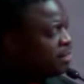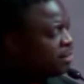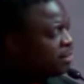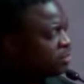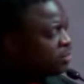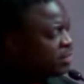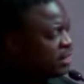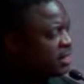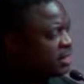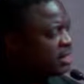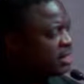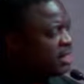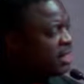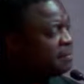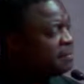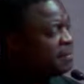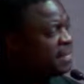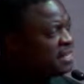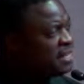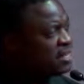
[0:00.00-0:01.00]
So just stand
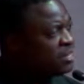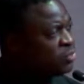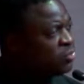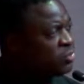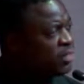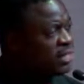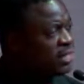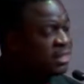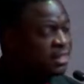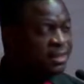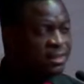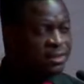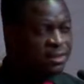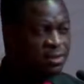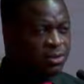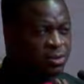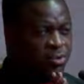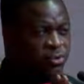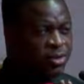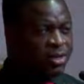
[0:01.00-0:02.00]
up nice and straight,
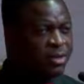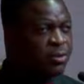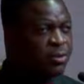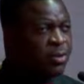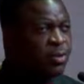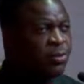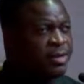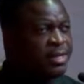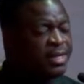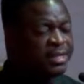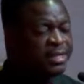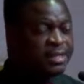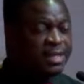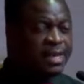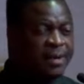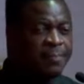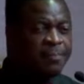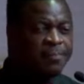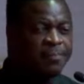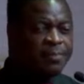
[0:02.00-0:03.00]
look straight to the audience
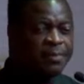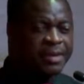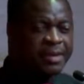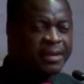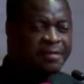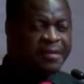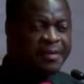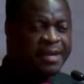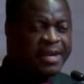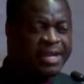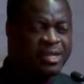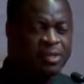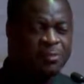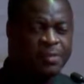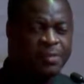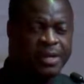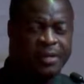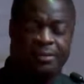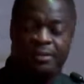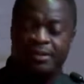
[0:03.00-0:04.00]
there, give a nice
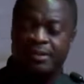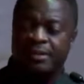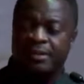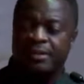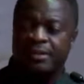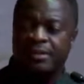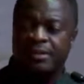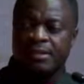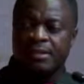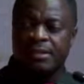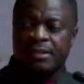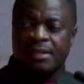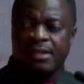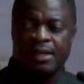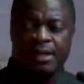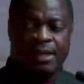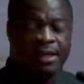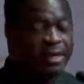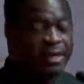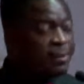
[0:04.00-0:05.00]
smile,
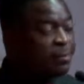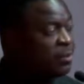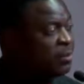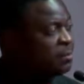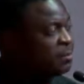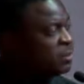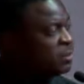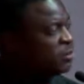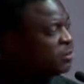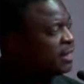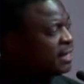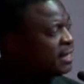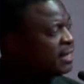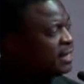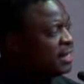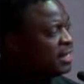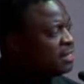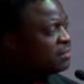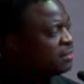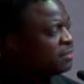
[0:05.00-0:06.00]
and I promise you'll get a
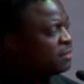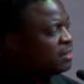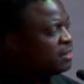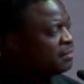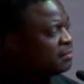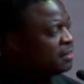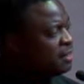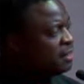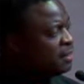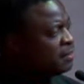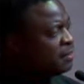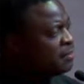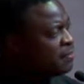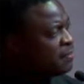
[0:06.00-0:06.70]
nice photograph there.